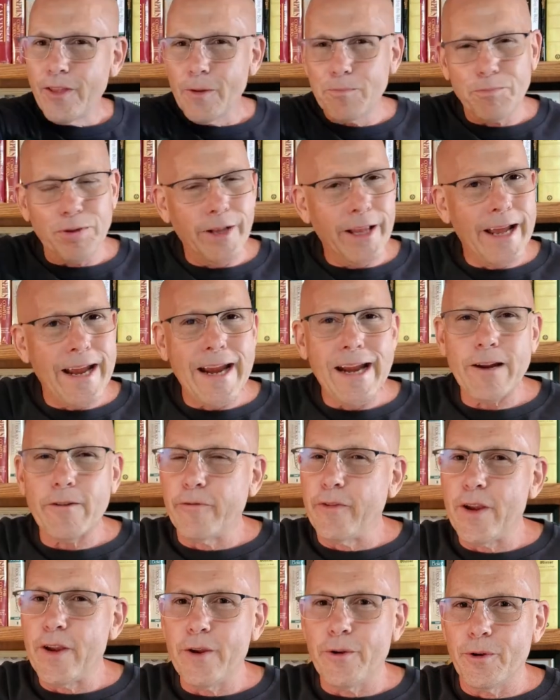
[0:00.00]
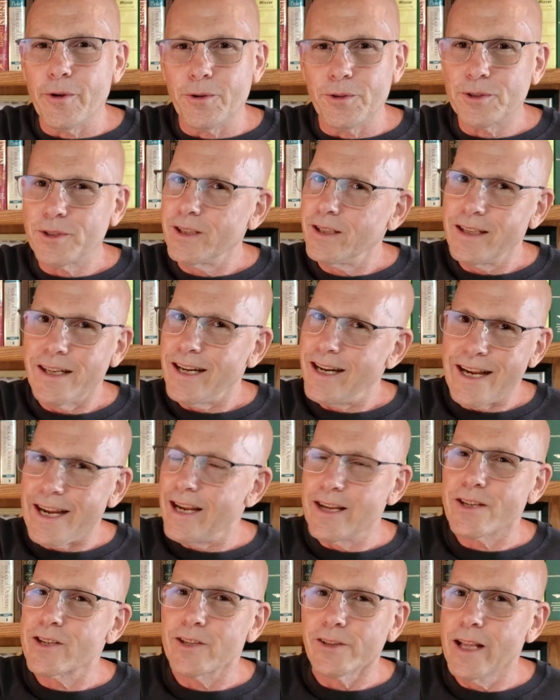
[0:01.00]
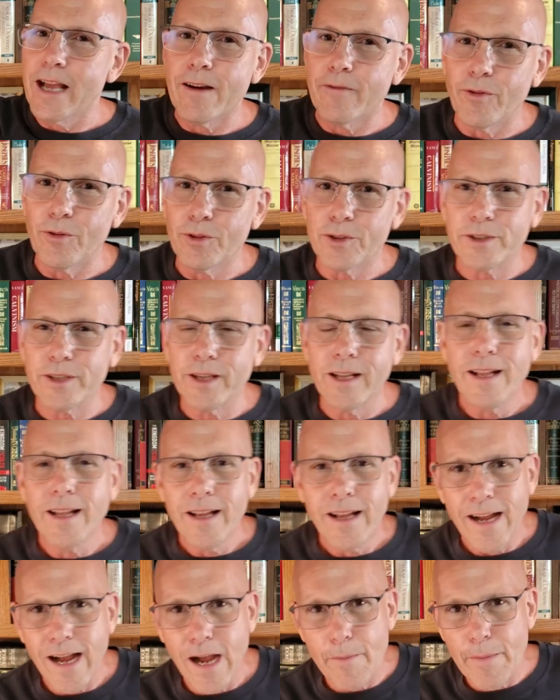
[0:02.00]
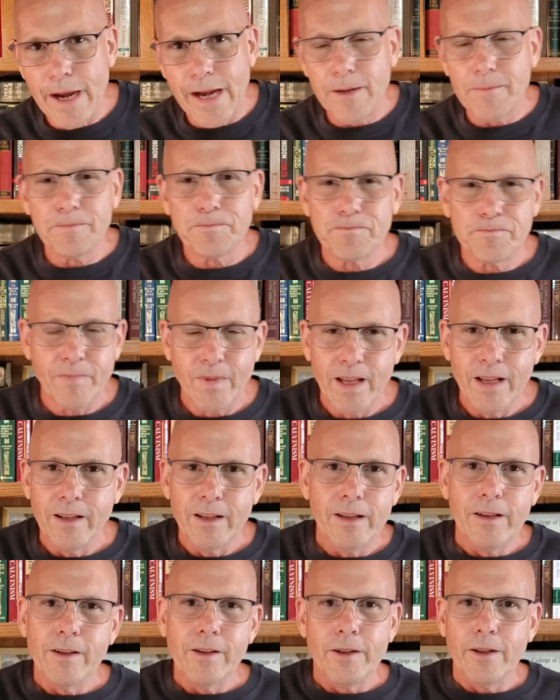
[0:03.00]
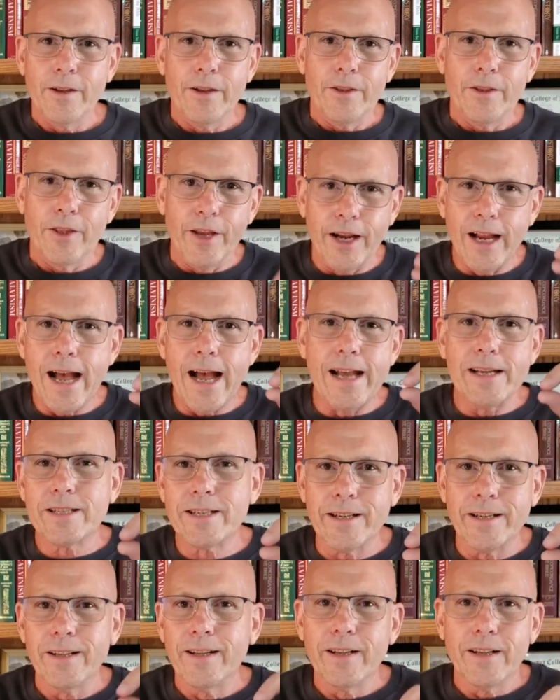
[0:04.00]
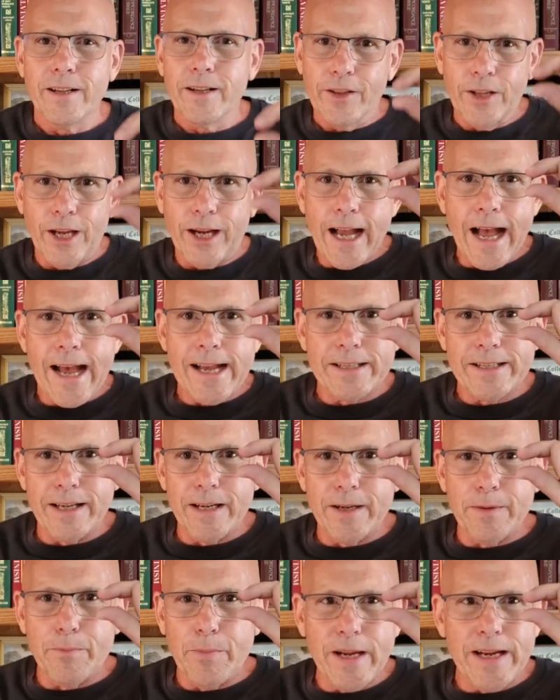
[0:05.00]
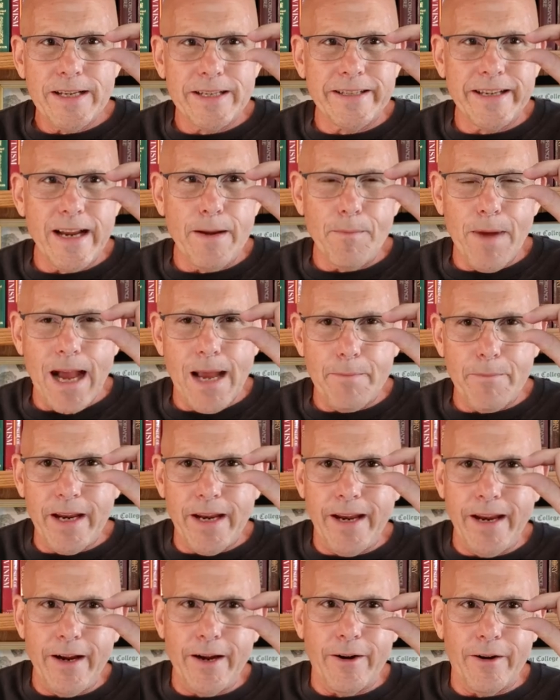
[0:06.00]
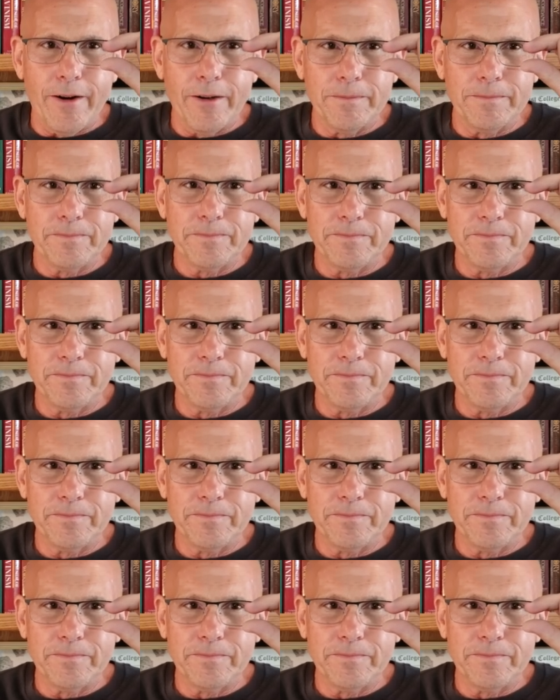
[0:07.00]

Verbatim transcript: The playing field is leveled. I mean, the guys, the guys in PC might be here,